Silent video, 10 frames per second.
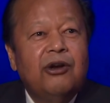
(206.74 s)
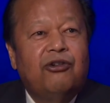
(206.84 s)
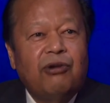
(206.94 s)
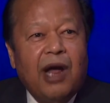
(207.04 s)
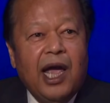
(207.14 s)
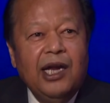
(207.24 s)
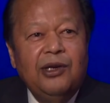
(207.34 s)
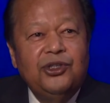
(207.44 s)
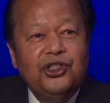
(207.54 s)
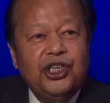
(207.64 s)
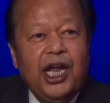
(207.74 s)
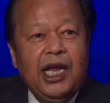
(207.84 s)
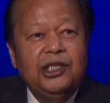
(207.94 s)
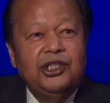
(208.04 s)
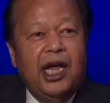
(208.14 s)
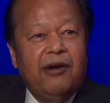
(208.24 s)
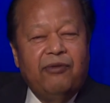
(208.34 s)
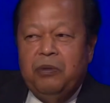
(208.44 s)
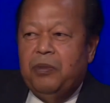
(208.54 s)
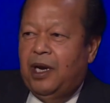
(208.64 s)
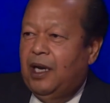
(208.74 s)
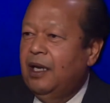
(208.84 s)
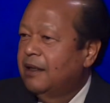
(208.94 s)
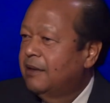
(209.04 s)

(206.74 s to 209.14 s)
try to change everybody